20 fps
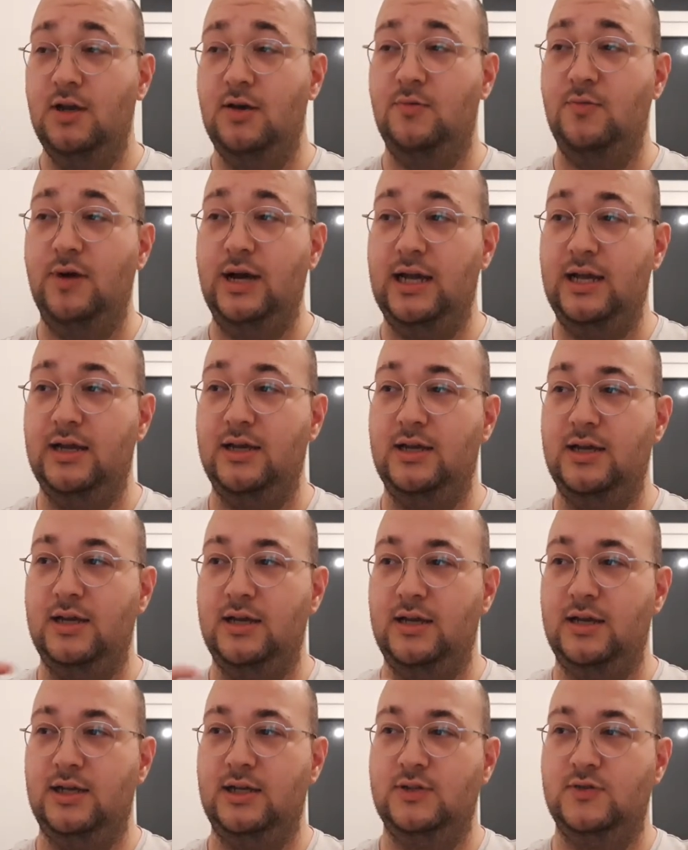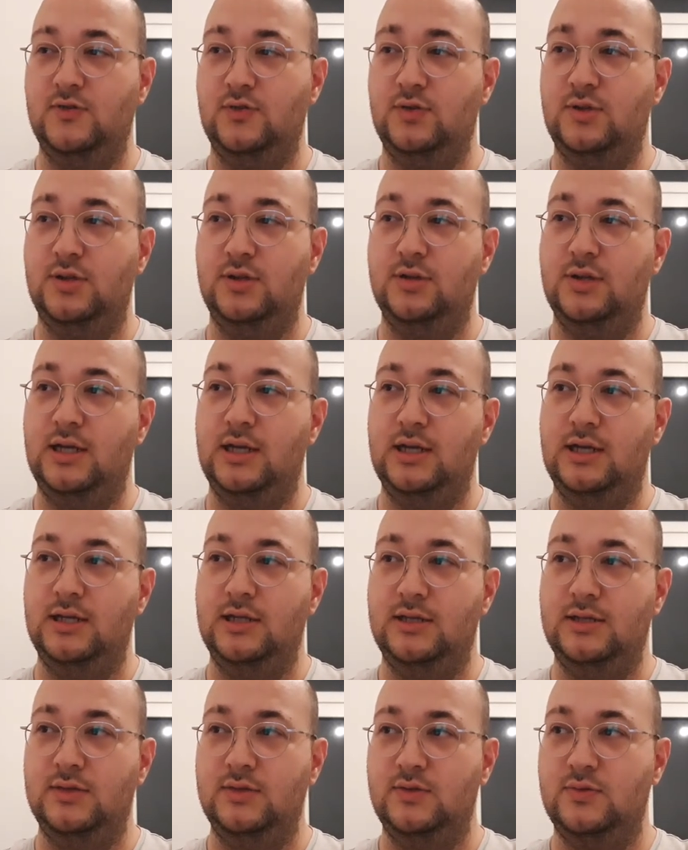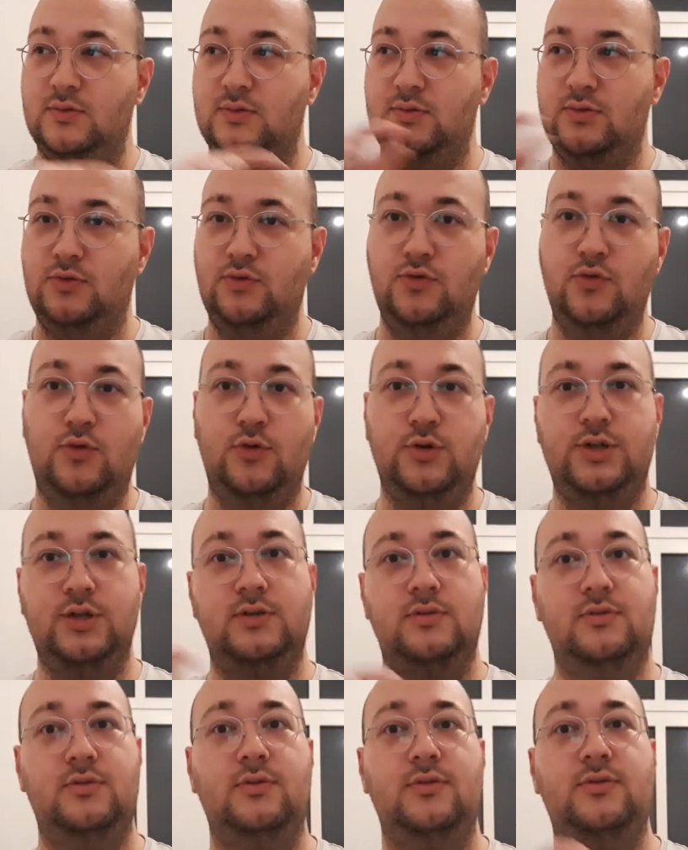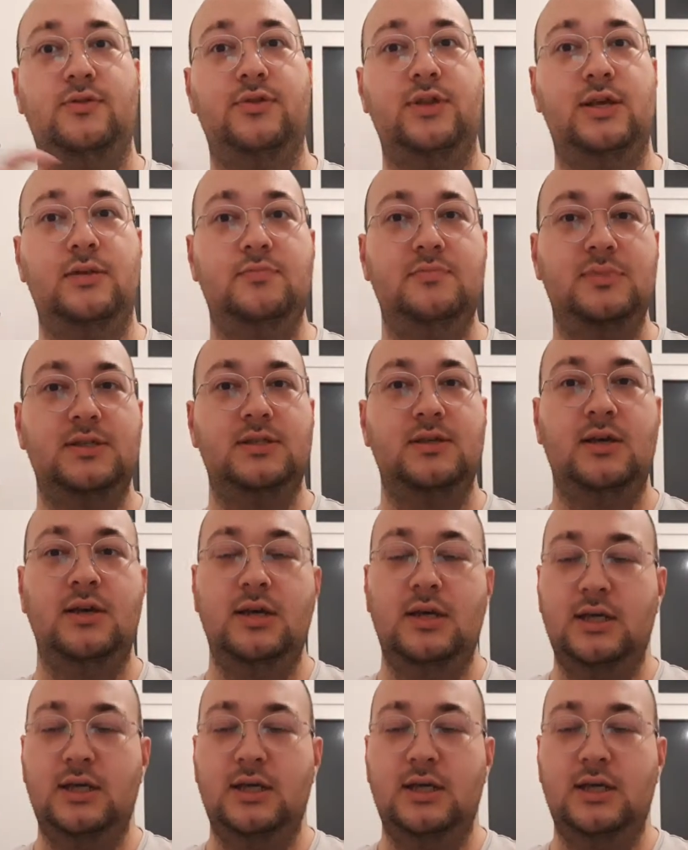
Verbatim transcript: where uh, it's all uh, nautical themes.